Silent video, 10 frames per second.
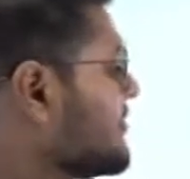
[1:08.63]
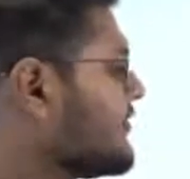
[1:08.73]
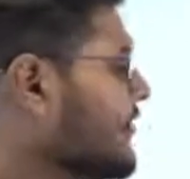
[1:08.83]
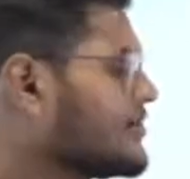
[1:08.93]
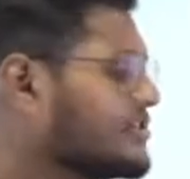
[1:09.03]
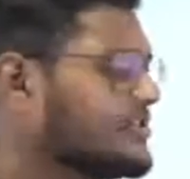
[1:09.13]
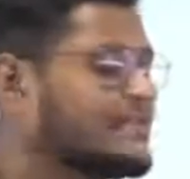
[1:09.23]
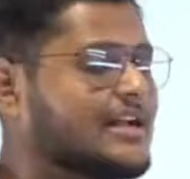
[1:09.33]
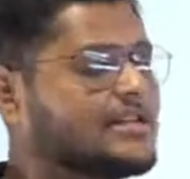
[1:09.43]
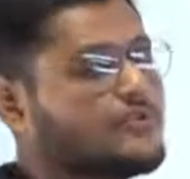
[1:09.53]
functions
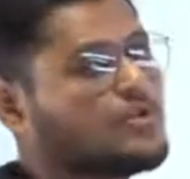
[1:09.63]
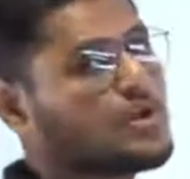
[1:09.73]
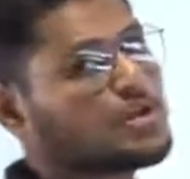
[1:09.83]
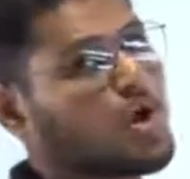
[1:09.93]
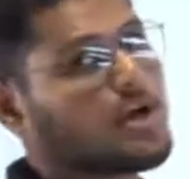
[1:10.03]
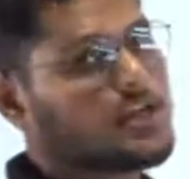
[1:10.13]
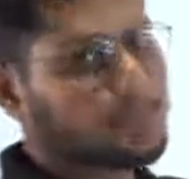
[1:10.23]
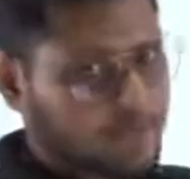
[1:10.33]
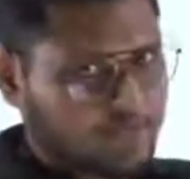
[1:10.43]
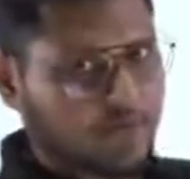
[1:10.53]
that the food authority
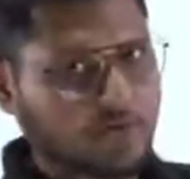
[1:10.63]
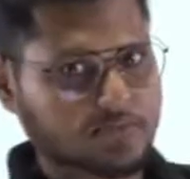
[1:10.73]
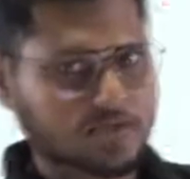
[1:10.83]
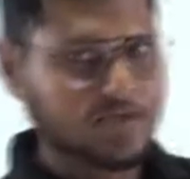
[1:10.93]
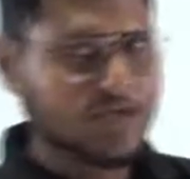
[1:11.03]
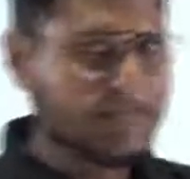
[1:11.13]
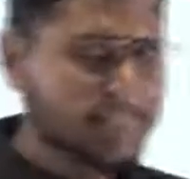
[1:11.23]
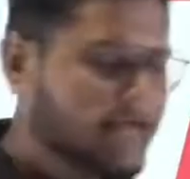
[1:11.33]
performs. Okay,